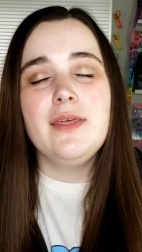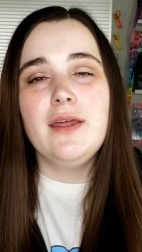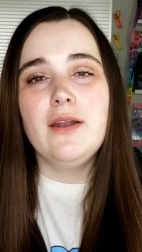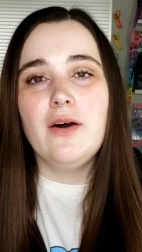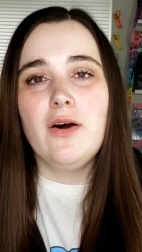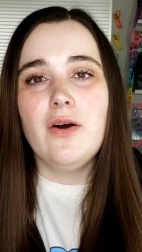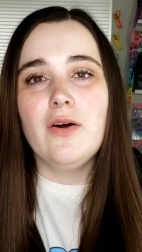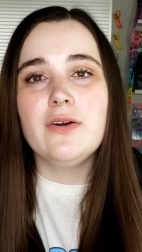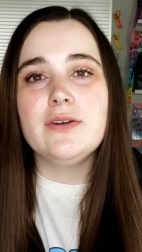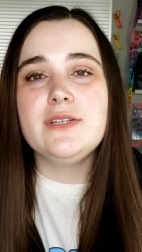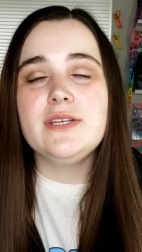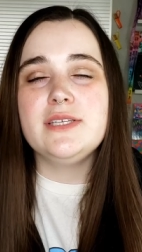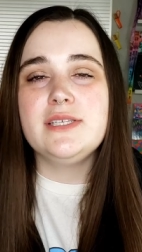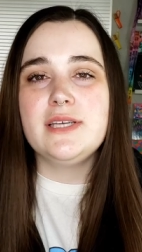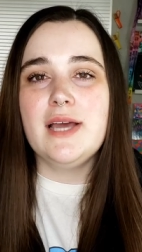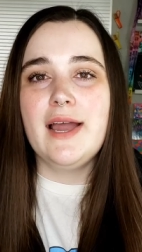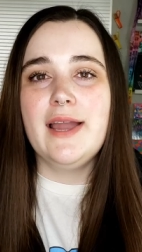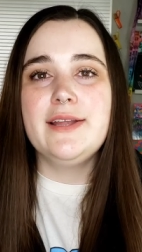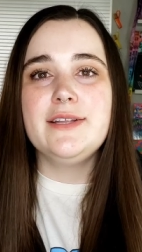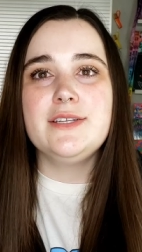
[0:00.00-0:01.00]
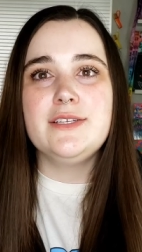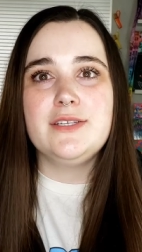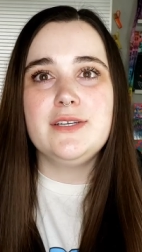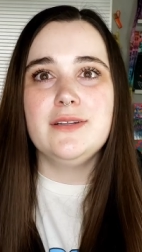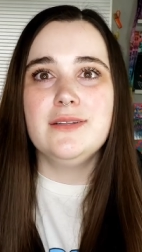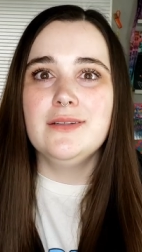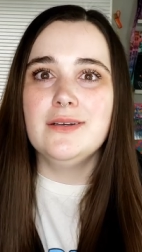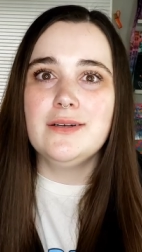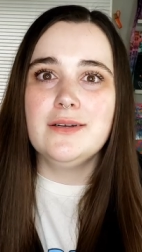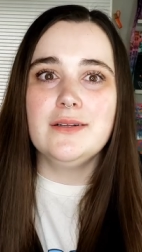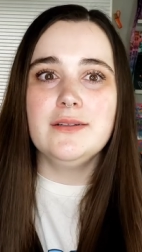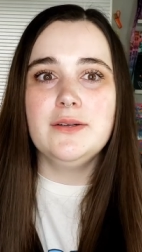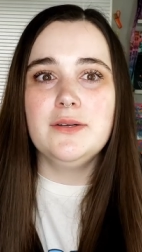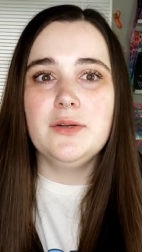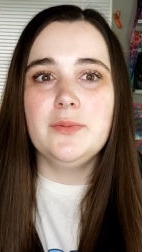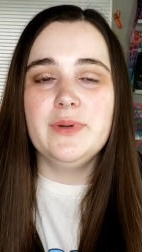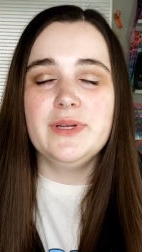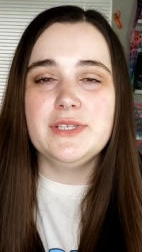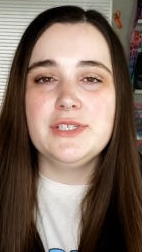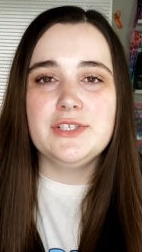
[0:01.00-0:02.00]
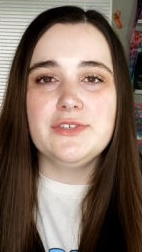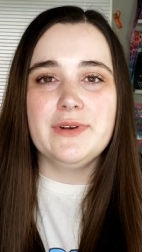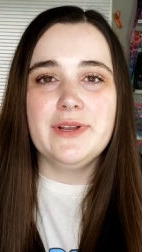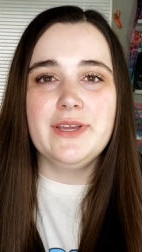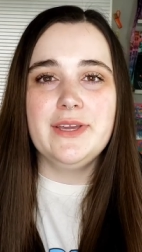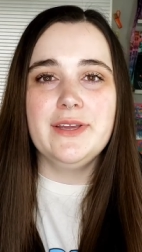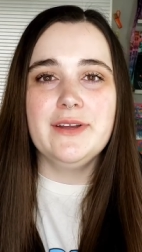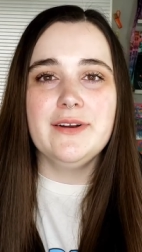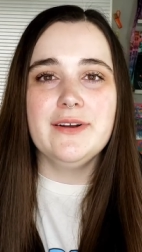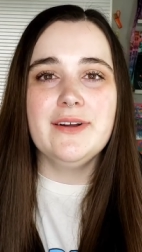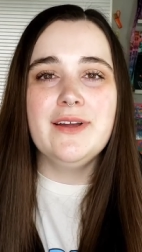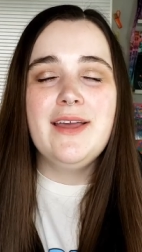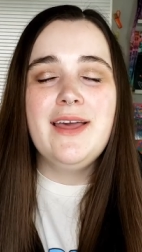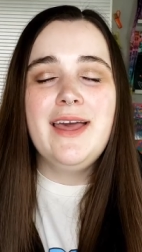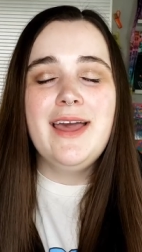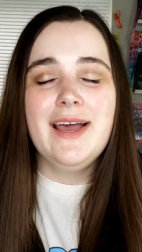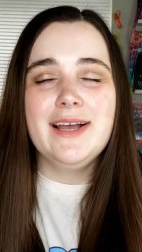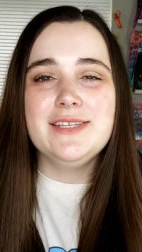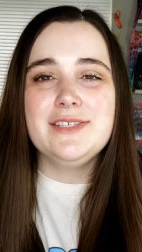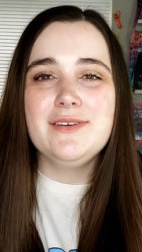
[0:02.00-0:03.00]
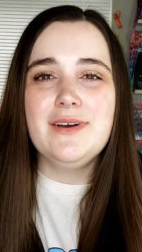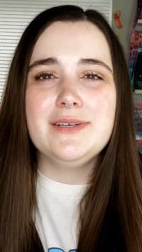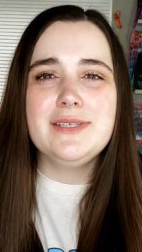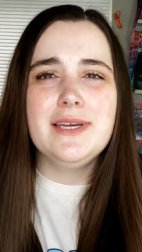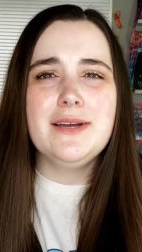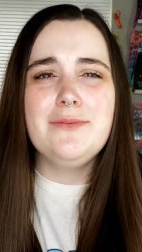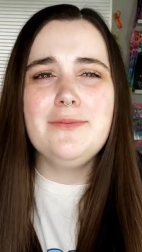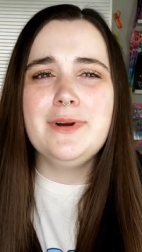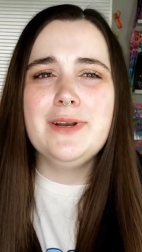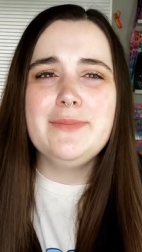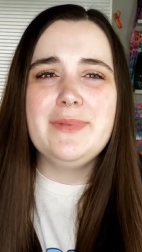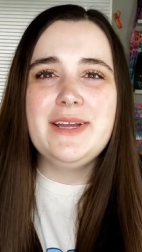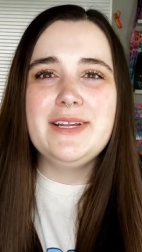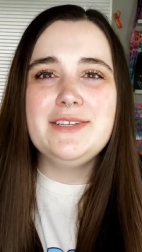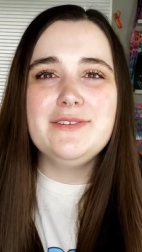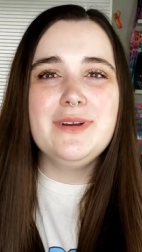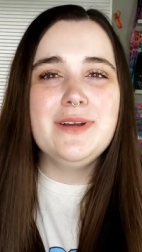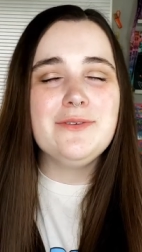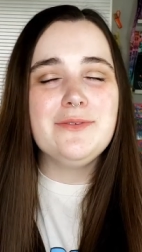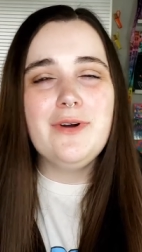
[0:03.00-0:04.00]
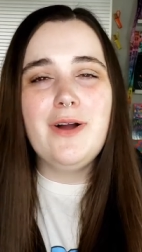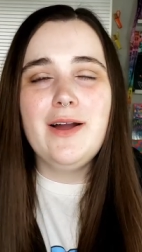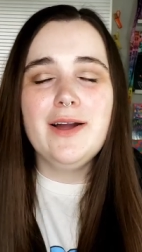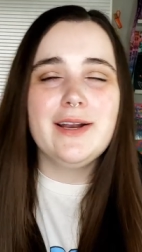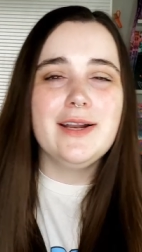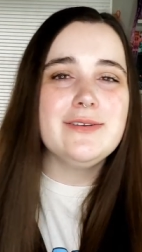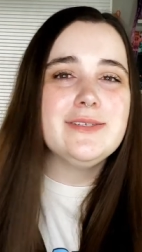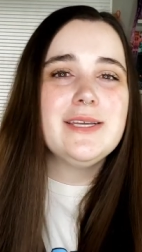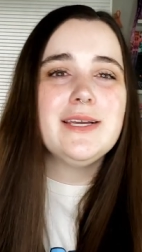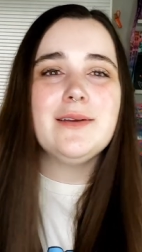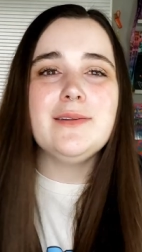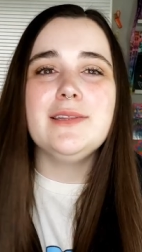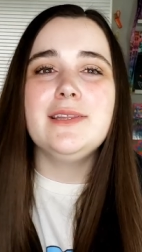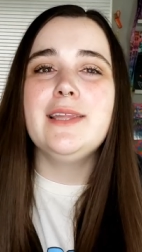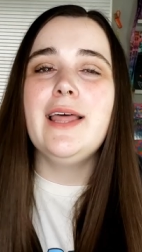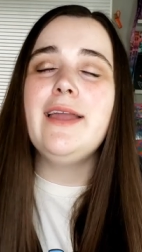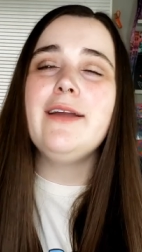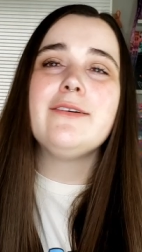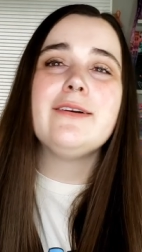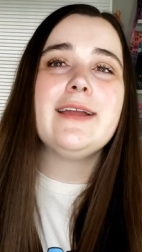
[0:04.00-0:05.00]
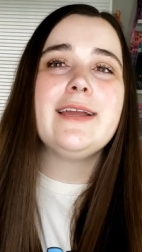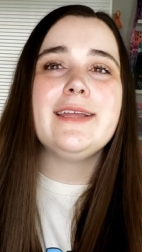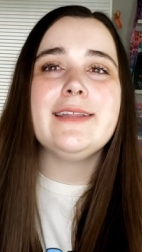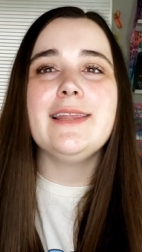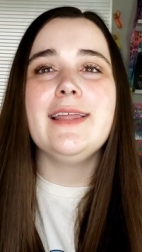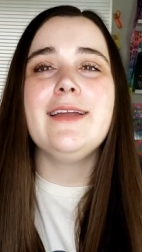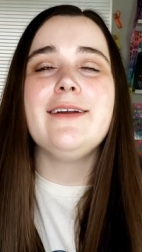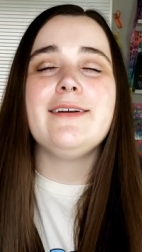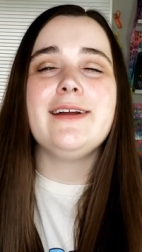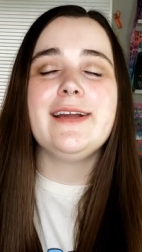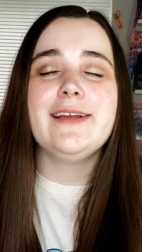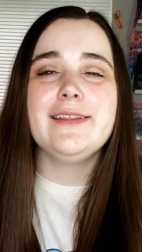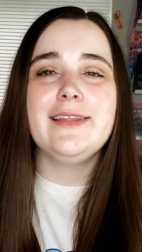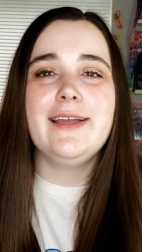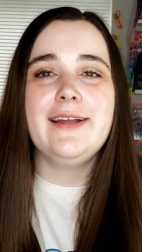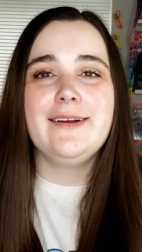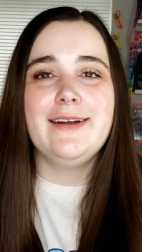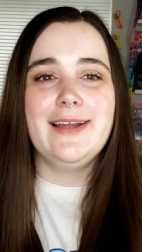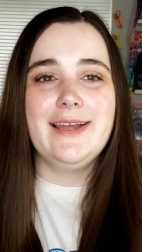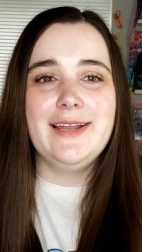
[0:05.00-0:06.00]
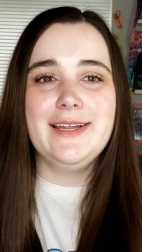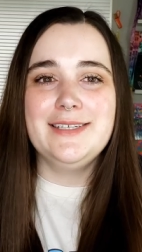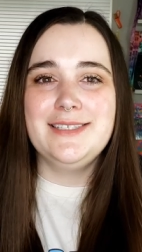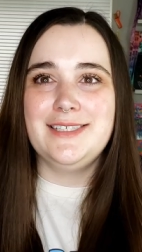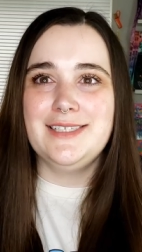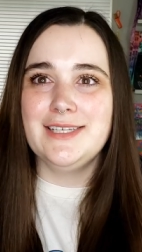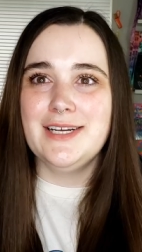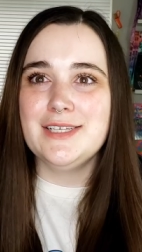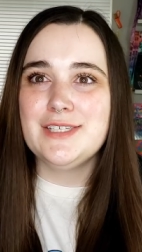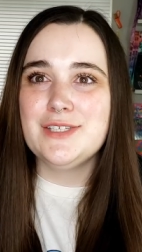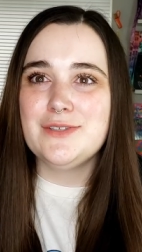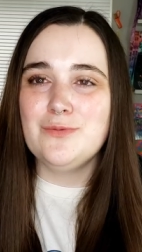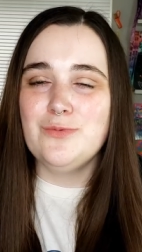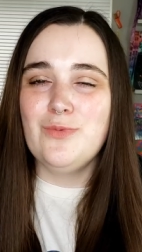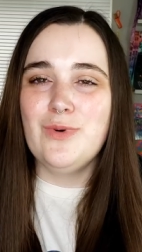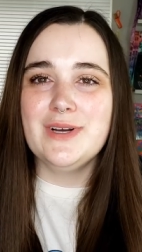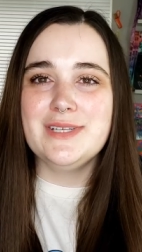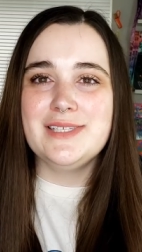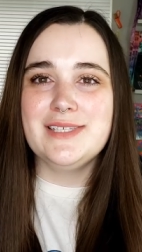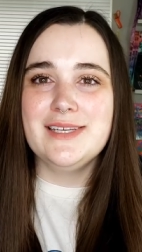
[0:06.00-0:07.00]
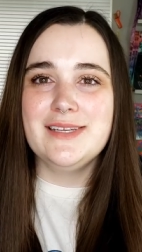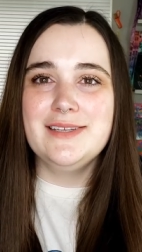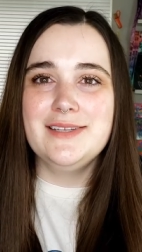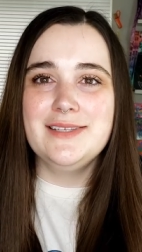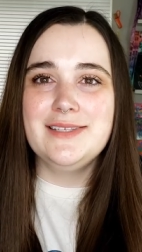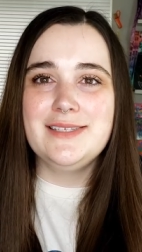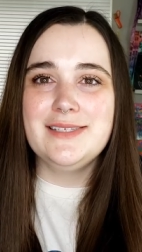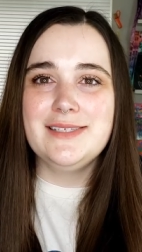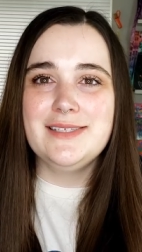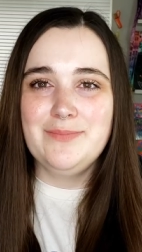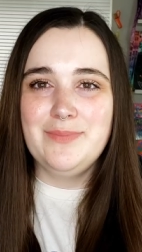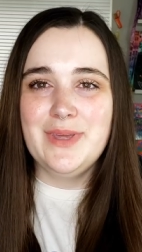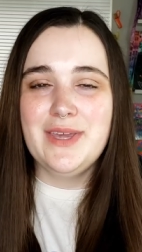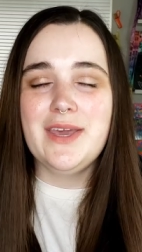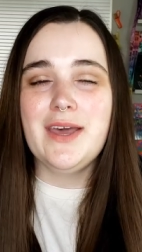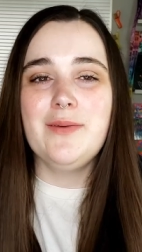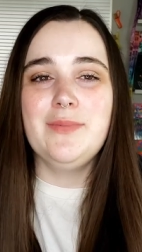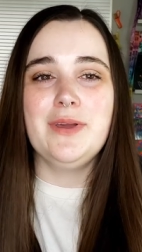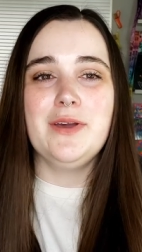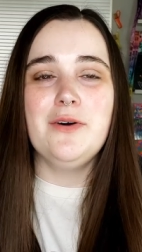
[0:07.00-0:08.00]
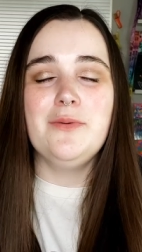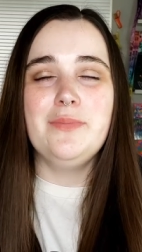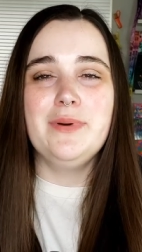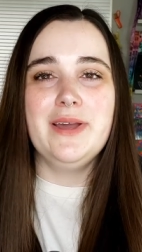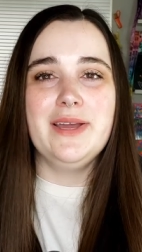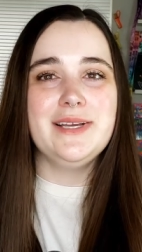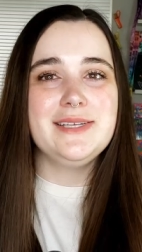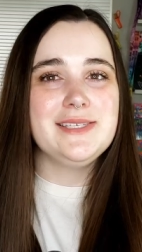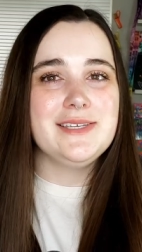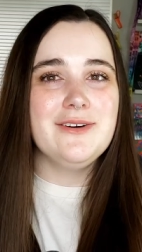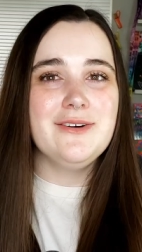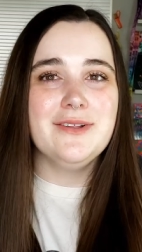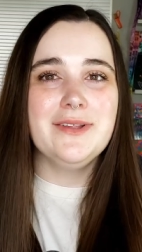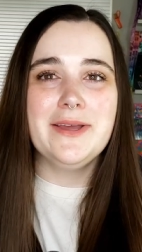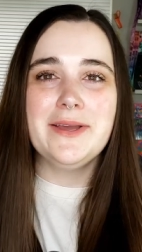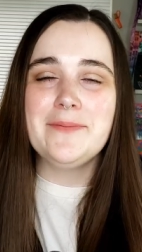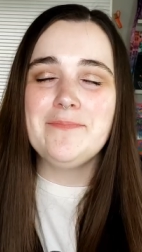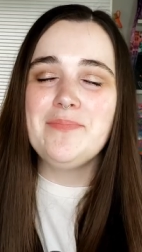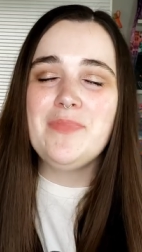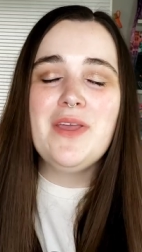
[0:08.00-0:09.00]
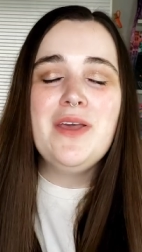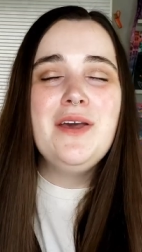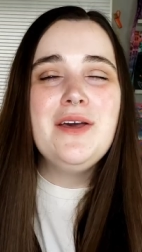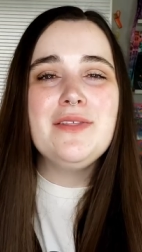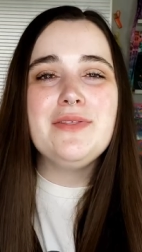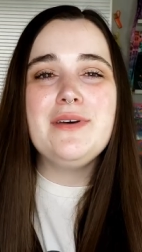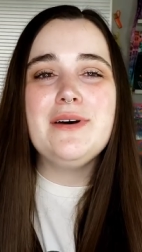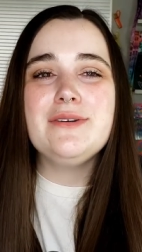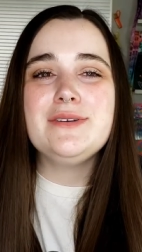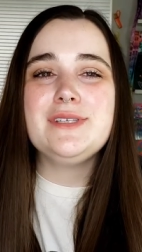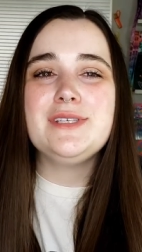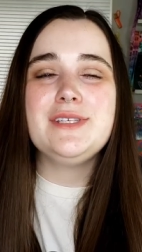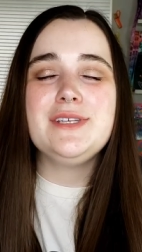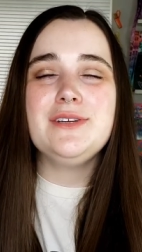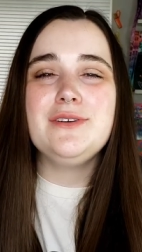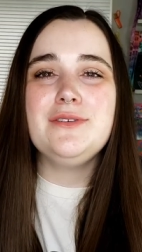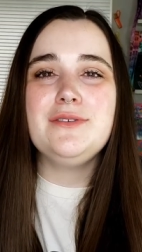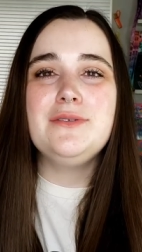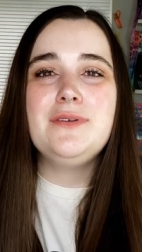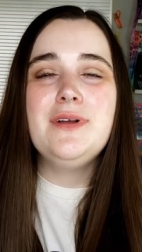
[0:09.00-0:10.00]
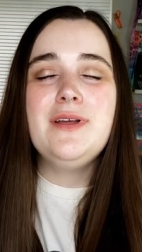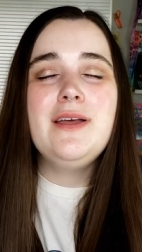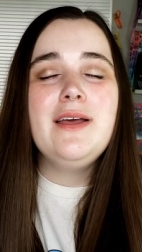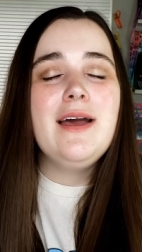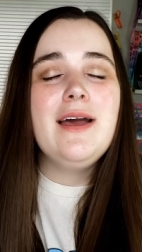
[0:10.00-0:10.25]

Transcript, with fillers: that are designed to look a little bit streakier. And so I was like, what am I doing wrong? And I was like layering and layering and layering and it just wasn't becoming opaque. So like those two